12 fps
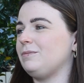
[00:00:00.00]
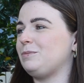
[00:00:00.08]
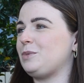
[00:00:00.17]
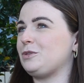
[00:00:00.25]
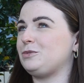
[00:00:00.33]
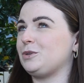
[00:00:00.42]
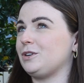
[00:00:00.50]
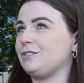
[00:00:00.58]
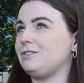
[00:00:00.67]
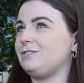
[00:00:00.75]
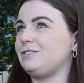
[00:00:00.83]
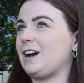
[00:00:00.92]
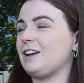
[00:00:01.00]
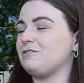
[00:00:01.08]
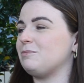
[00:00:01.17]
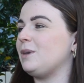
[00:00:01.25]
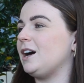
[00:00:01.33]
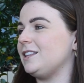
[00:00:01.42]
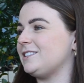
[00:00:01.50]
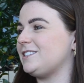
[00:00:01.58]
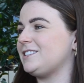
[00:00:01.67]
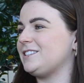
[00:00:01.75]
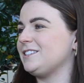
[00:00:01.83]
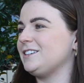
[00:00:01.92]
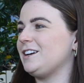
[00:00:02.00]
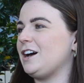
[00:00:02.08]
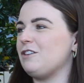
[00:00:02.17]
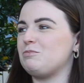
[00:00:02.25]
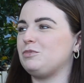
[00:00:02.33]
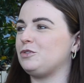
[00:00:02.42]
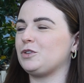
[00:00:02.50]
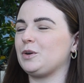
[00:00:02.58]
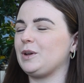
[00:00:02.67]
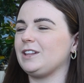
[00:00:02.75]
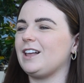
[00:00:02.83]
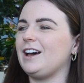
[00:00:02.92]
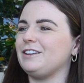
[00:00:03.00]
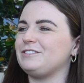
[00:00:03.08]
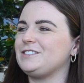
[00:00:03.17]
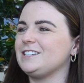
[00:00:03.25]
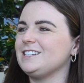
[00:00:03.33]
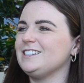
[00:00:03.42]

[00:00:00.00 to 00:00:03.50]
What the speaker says: before 5 months before we left.